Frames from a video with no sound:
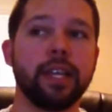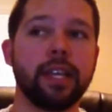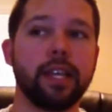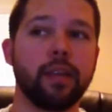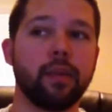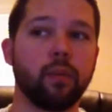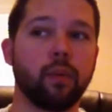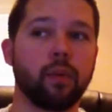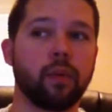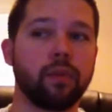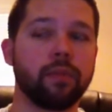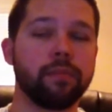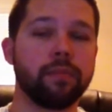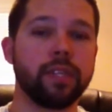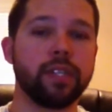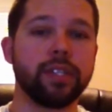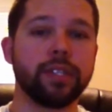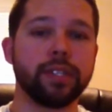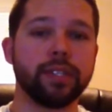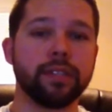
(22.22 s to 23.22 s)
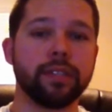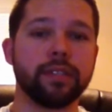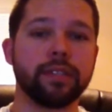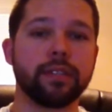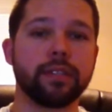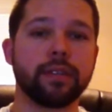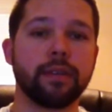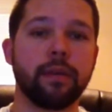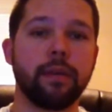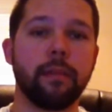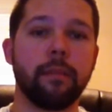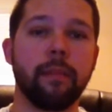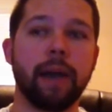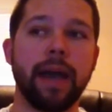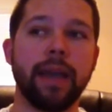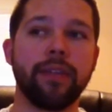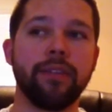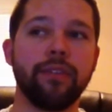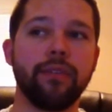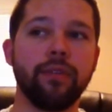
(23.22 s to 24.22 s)
in world missions
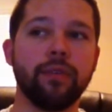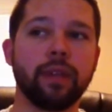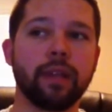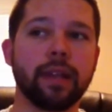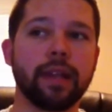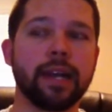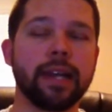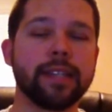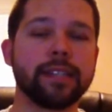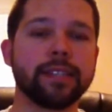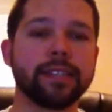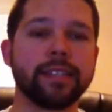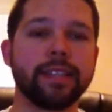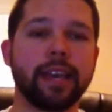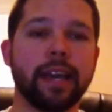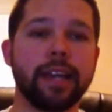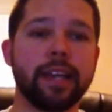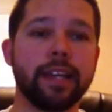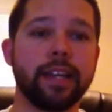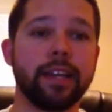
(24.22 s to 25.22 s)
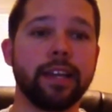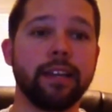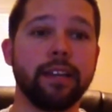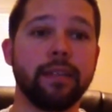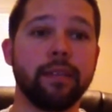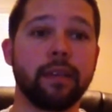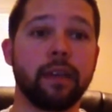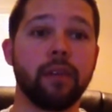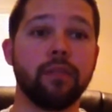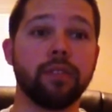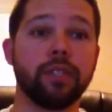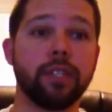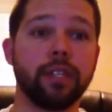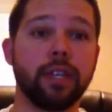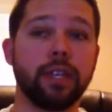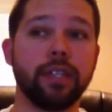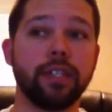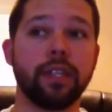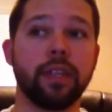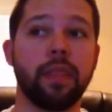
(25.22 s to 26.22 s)
by utilizing the identity
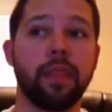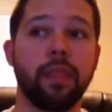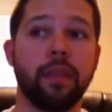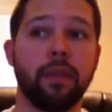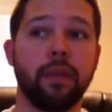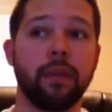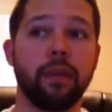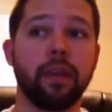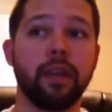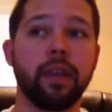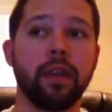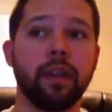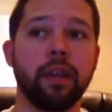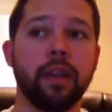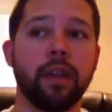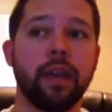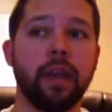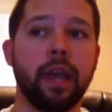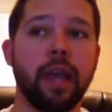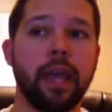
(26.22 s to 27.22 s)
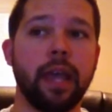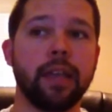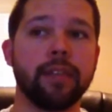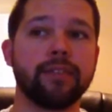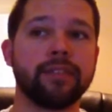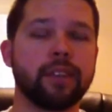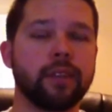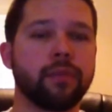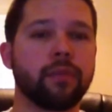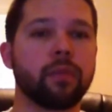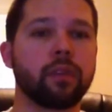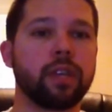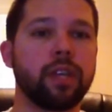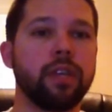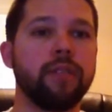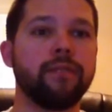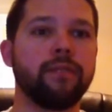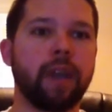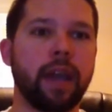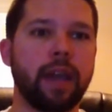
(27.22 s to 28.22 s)
negotiation theory and several
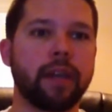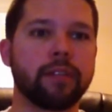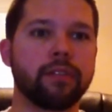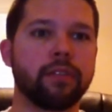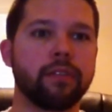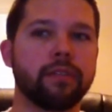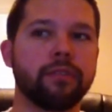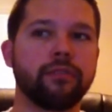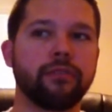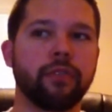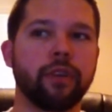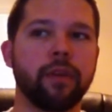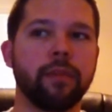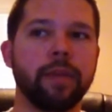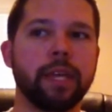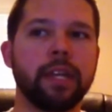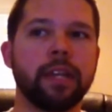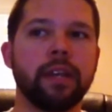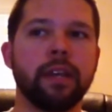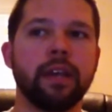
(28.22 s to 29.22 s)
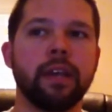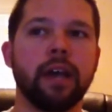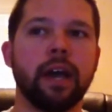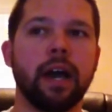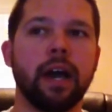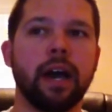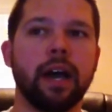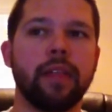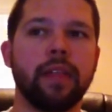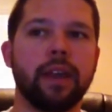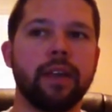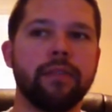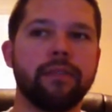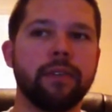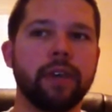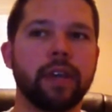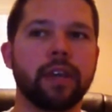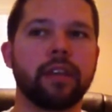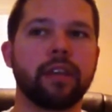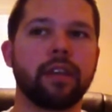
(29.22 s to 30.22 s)
key factors from it that
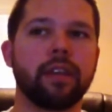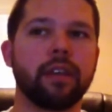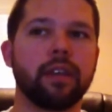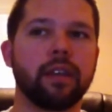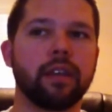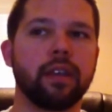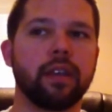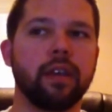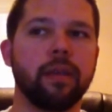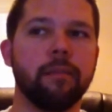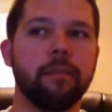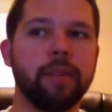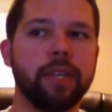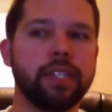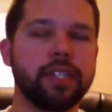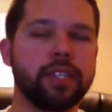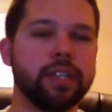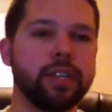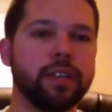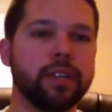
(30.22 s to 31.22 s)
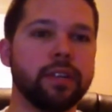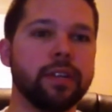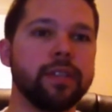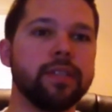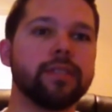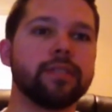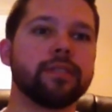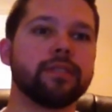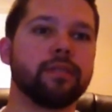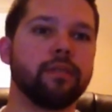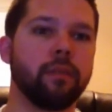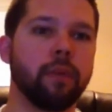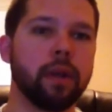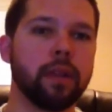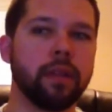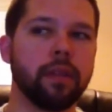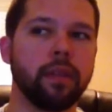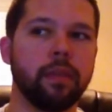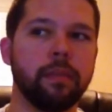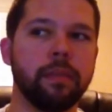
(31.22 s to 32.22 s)
affect missionaries
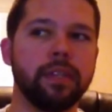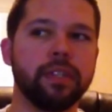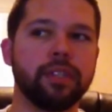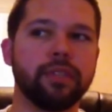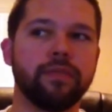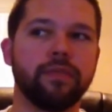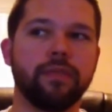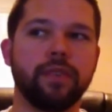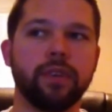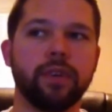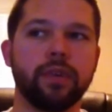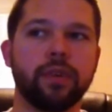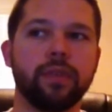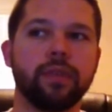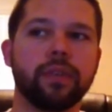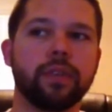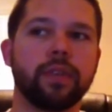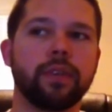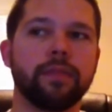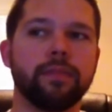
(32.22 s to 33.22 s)
while on the mission field.